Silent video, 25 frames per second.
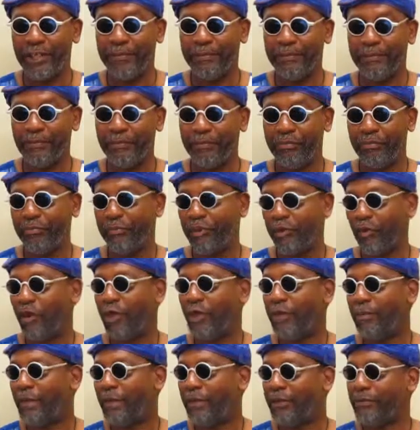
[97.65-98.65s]
I'm talking
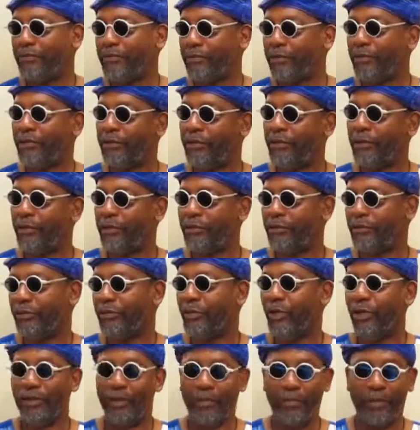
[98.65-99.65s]
about, you know,
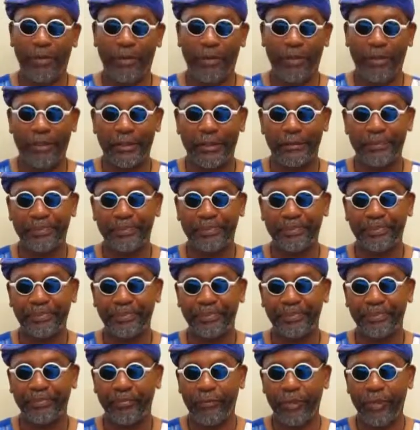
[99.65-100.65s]
North America,
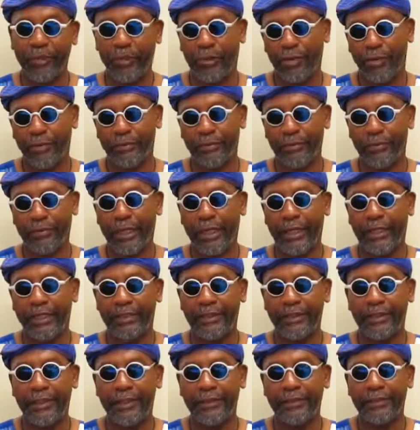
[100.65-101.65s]
well, United
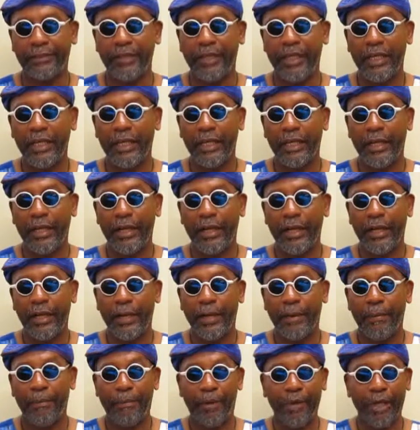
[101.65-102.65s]
States.
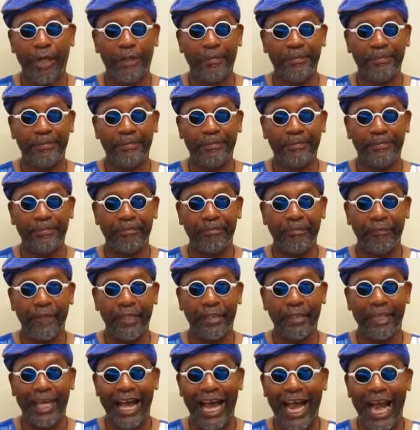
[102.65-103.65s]
But
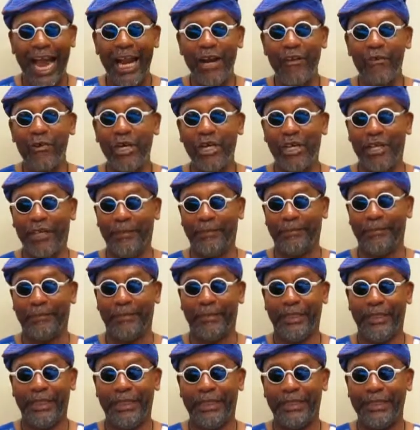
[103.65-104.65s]
the irony
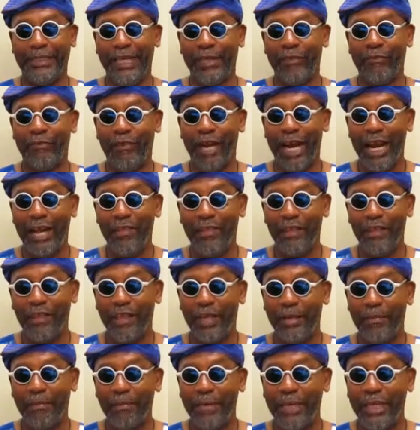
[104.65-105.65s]
is that rather
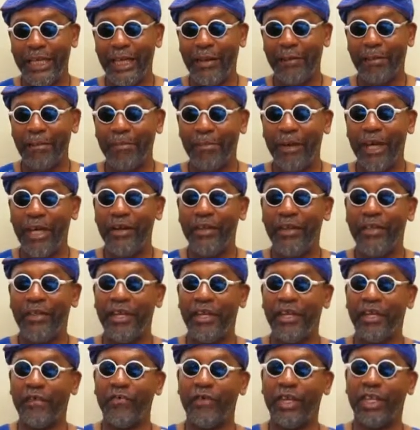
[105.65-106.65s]
than being better
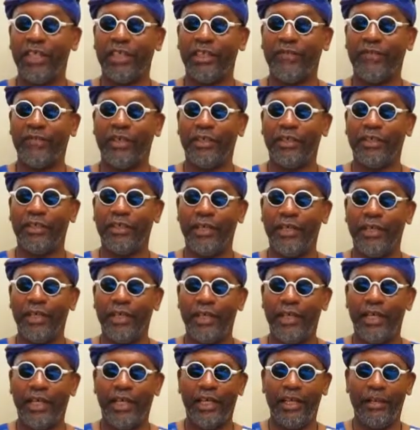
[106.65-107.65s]
than the rest of us,
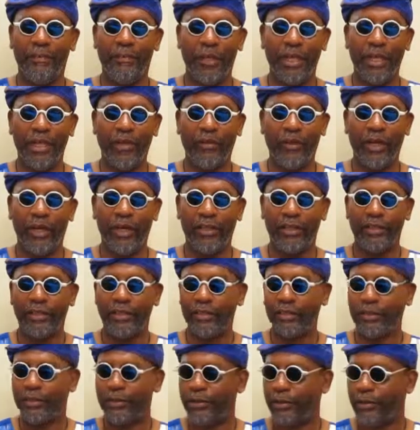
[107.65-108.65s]
in many
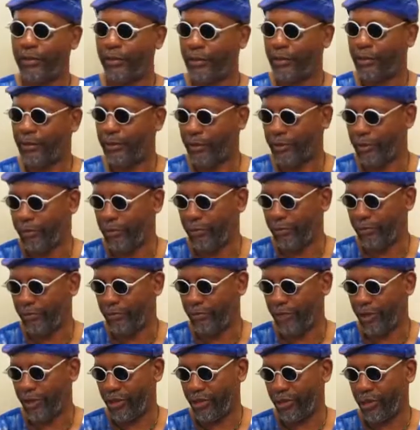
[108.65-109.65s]
ways, the
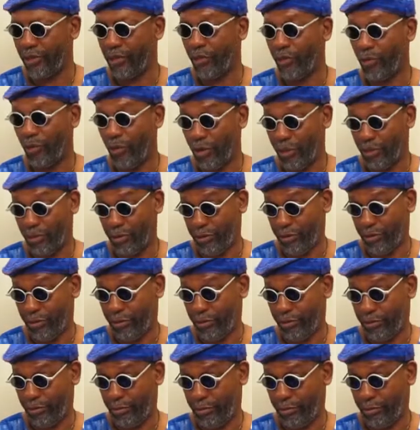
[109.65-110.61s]
rich are worse.